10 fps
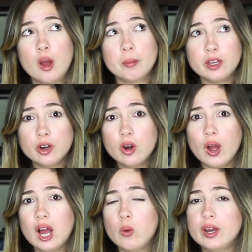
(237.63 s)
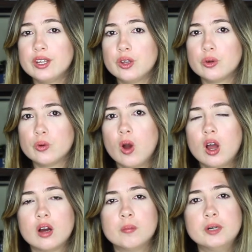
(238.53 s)
But you know how when you
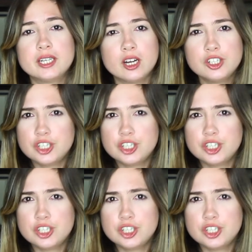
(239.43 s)
put on